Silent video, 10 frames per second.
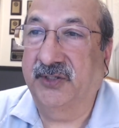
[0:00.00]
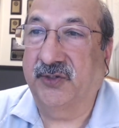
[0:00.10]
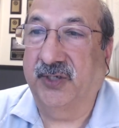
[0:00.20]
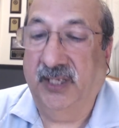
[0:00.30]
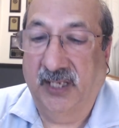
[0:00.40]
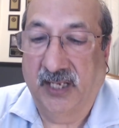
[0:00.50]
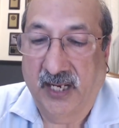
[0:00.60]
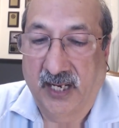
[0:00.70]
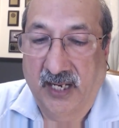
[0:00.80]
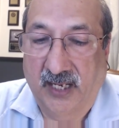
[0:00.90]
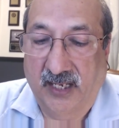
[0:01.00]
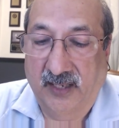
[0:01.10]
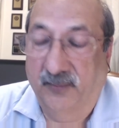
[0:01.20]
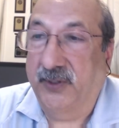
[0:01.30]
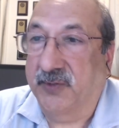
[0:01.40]
industry,
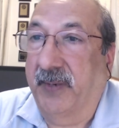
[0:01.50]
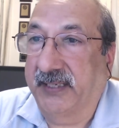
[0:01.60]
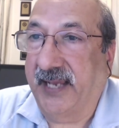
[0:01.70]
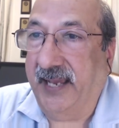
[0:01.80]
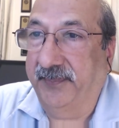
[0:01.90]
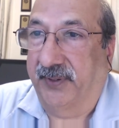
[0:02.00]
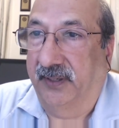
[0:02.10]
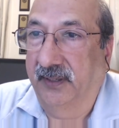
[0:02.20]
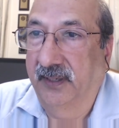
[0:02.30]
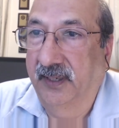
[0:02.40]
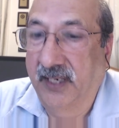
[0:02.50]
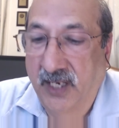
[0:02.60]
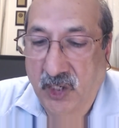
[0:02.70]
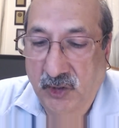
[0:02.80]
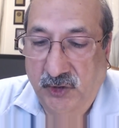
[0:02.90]
uh, which might happen.
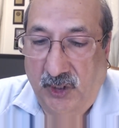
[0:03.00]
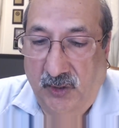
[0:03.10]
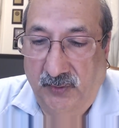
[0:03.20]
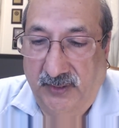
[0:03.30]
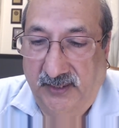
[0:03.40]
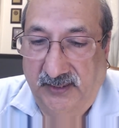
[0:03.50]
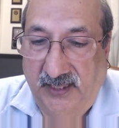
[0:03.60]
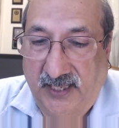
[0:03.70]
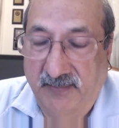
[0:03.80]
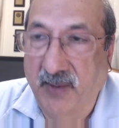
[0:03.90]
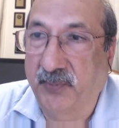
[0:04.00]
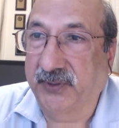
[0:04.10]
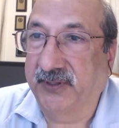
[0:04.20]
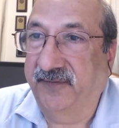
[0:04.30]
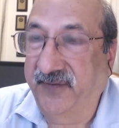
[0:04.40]
So they, they come up
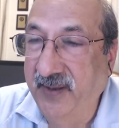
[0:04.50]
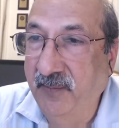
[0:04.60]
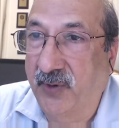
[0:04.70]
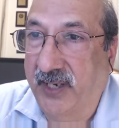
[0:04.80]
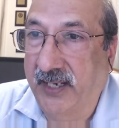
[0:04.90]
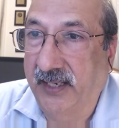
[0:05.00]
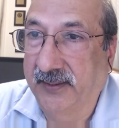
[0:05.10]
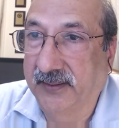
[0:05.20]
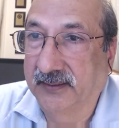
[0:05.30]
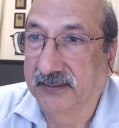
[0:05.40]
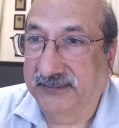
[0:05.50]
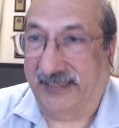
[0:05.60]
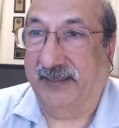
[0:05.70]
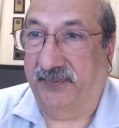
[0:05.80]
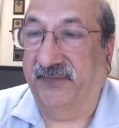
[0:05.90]
with a firmware
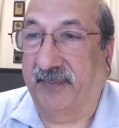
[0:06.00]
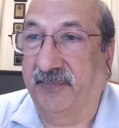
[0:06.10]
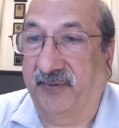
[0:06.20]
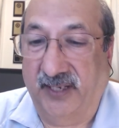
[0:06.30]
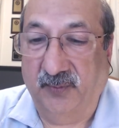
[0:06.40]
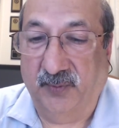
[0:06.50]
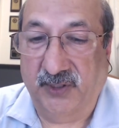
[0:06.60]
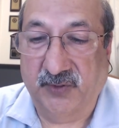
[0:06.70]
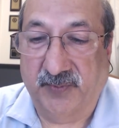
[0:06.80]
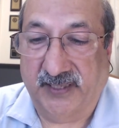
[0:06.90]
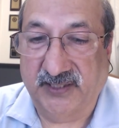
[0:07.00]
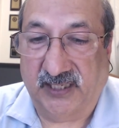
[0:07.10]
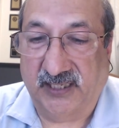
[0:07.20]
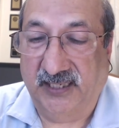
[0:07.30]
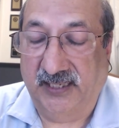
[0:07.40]
type of upgrade, which
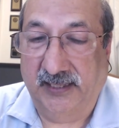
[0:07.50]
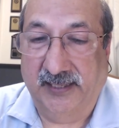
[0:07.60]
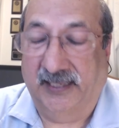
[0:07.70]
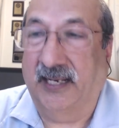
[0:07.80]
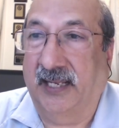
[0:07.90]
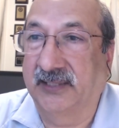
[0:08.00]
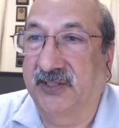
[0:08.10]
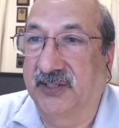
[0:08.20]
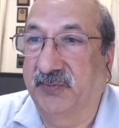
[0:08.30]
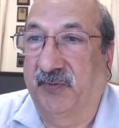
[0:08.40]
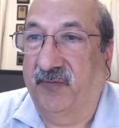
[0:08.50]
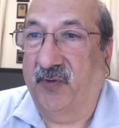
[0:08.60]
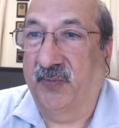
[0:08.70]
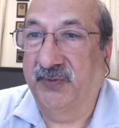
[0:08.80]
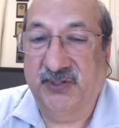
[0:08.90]
basically enhances
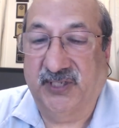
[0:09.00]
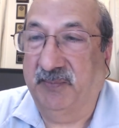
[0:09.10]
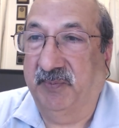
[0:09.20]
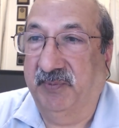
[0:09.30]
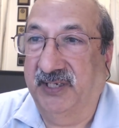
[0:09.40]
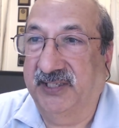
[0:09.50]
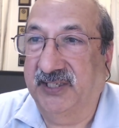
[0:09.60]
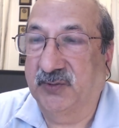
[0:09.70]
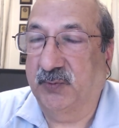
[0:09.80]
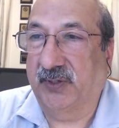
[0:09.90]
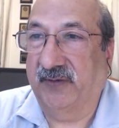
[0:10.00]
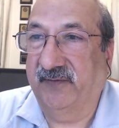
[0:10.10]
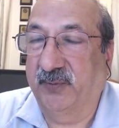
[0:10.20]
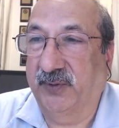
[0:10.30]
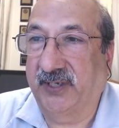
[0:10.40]
performance, capabilities,
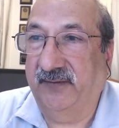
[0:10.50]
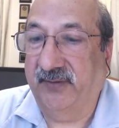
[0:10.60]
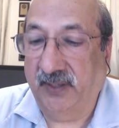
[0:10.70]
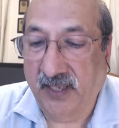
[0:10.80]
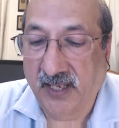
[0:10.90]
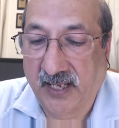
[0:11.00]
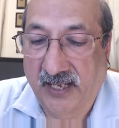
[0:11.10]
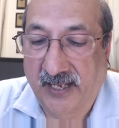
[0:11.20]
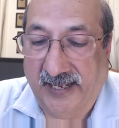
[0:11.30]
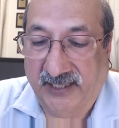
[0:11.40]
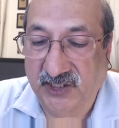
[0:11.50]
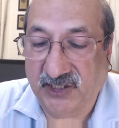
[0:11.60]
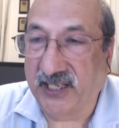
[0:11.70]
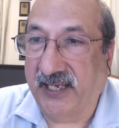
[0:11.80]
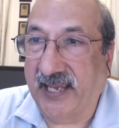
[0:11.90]
whatever, whatever. Mm-hmm. And
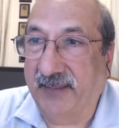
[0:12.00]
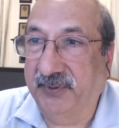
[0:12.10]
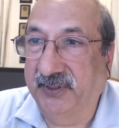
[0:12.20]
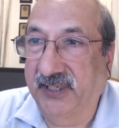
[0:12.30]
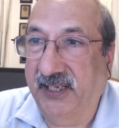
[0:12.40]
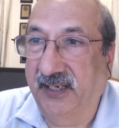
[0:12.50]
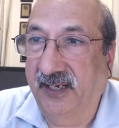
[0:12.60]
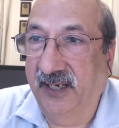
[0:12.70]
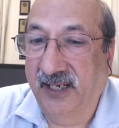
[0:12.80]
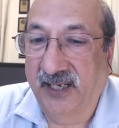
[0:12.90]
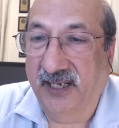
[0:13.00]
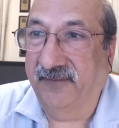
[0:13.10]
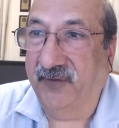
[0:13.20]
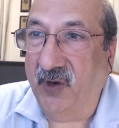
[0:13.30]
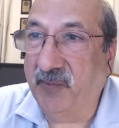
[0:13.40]
just like Apple did,
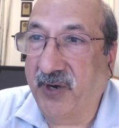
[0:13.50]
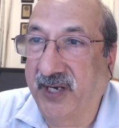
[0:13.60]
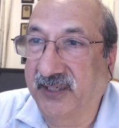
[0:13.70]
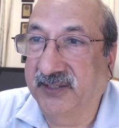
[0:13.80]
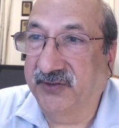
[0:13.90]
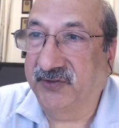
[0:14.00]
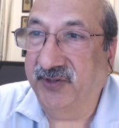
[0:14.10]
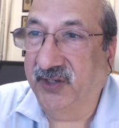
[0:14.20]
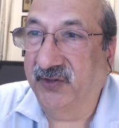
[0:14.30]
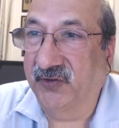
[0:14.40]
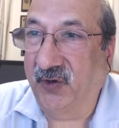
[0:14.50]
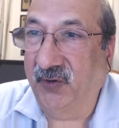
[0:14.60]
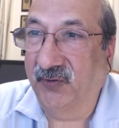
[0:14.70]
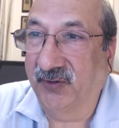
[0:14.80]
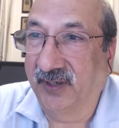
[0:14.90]
if your product is three years
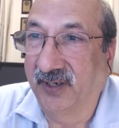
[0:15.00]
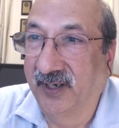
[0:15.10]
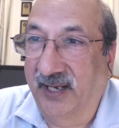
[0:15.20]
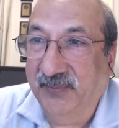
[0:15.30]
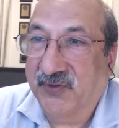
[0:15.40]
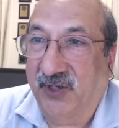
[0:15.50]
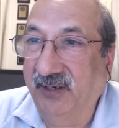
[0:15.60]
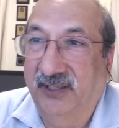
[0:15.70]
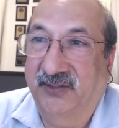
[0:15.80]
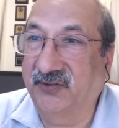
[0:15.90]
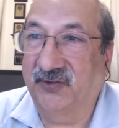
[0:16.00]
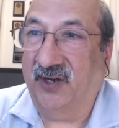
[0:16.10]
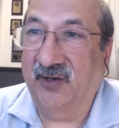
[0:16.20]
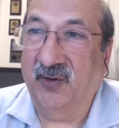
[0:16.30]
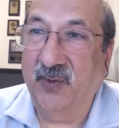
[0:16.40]
old, I'm sorry, this is
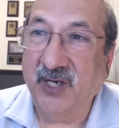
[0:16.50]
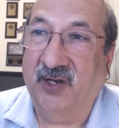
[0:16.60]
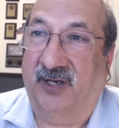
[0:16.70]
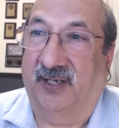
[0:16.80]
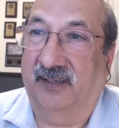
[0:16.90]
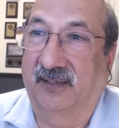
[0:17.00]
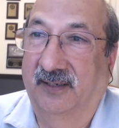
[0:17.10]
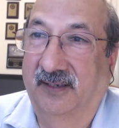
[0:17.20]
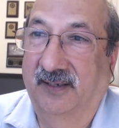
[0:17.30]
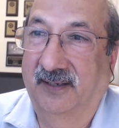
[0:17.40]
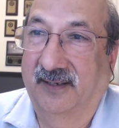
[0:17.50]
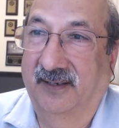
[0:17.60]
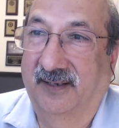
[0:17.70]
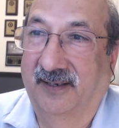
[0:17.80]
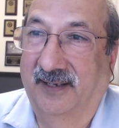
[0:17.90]
not going to work on it. Yeah,
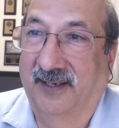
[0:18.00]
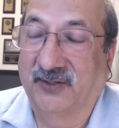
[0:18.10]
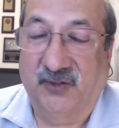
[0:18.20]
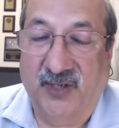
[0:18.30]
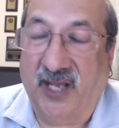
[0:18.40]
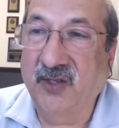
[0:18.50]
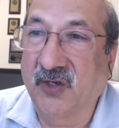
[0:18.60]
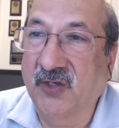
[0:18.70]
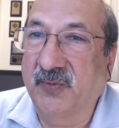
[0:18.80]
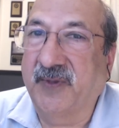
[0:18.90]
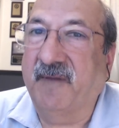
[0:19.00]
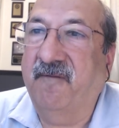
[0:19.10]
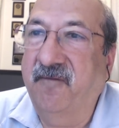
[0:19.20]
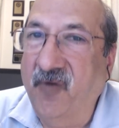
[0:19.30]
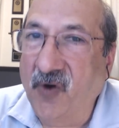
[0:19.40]
right. So now you're going to be
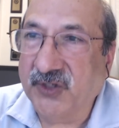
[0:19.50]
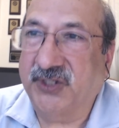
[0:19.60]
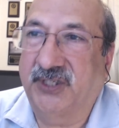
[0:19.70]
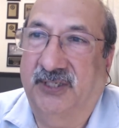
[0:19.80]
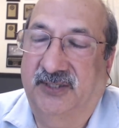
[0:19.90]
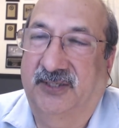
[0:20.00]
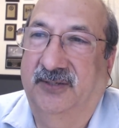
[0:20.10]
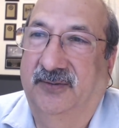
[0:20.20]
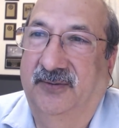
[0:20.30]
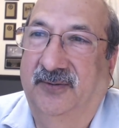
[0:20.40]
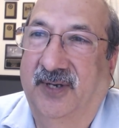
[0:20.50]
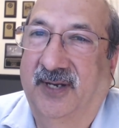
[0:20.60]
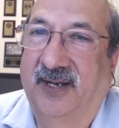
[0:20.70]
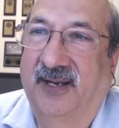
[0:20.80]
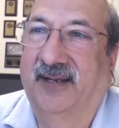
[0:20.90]
forced into,
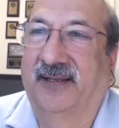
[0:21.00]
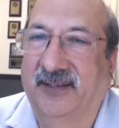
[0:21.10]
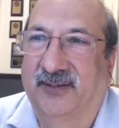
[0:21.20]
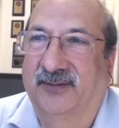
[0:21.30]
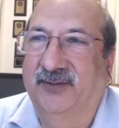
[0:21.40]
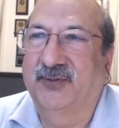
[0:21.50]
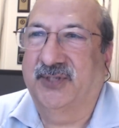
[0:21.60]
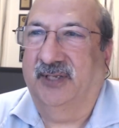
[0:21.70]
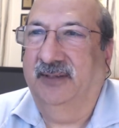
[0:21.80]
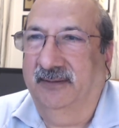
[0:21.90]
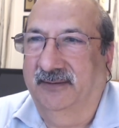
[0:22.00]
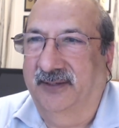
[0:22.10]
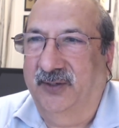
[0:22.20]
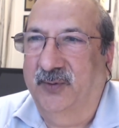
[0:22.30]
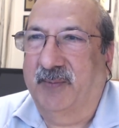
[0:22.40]
you know, using
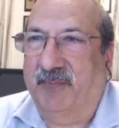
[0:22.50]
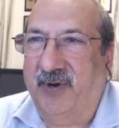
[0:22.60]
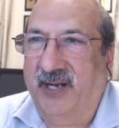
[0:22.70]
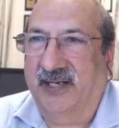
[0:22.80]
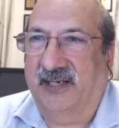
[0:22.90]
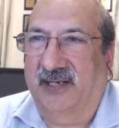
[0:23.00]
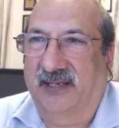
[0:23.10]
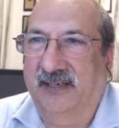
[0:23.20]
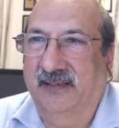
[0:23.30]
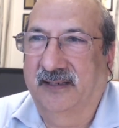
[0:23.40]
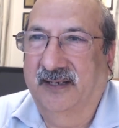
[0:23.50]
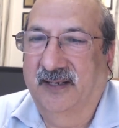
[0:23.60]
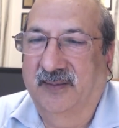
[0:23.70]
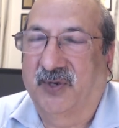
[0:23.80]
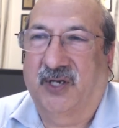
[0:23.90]
the newer product line
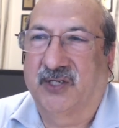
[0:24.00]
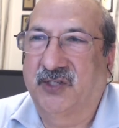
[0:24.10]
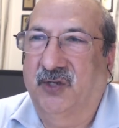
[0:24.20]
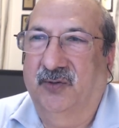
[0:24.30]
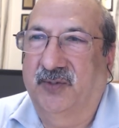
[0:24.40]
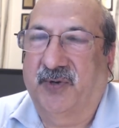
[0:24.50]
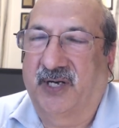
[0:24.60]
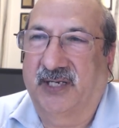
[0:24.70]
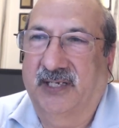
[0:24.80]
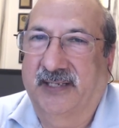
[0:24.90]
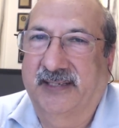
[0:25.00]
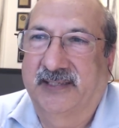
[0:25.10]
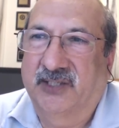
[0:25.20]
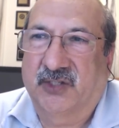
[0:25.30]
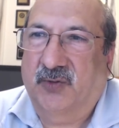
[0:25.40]
because the older product
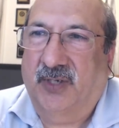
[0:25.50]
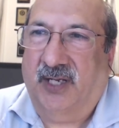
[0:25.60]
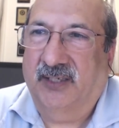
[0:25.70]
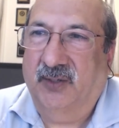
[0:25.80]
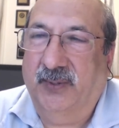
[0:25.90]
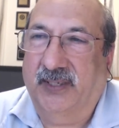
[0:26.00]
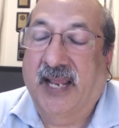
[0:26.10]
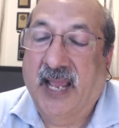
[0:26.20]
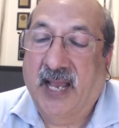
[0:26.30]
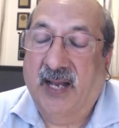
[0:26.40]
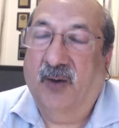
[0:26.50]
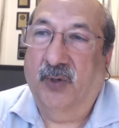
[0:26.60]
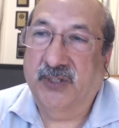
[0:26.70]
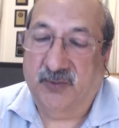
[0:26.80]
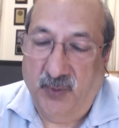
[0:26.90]
line just can't do it. Yeah.
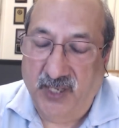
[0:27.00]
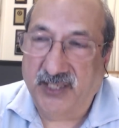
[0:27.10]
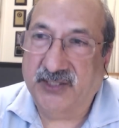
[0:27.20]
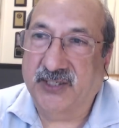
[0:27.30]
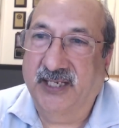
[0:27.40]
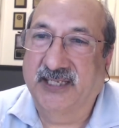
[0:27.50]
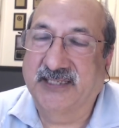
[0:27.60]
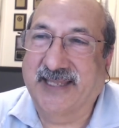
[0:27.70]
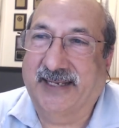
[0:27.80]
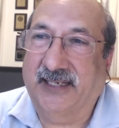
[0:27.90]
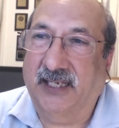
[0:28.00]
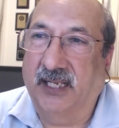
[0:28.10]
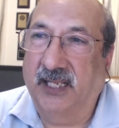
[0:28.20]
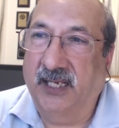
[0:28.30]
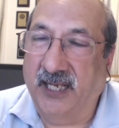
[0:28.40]
What's worse is that
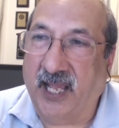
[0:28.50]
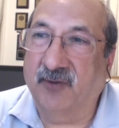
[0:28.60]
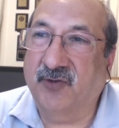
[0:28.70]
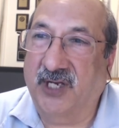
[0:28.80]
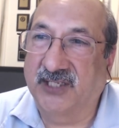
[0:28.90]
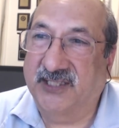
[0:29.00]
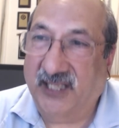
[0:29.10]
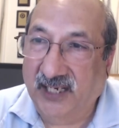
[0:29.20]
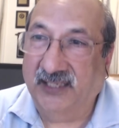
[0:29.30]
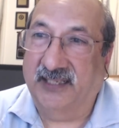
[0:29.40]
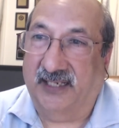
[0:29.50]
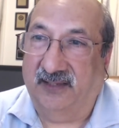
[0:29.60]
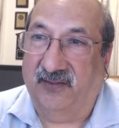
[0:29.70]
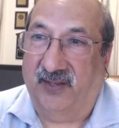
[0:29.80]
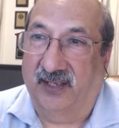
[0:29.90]
now try selling
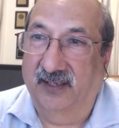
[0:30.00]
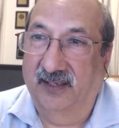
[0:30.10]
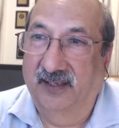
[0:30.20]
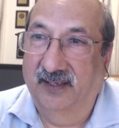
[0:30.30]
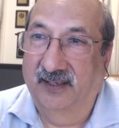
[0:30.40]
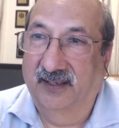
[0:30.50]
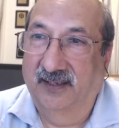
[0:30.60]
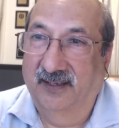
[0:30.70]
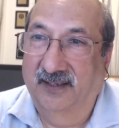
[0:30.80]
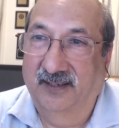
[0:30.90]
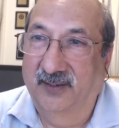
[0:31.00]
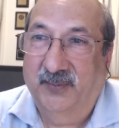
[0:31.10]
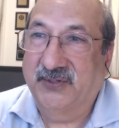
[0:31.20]
that thing yeah.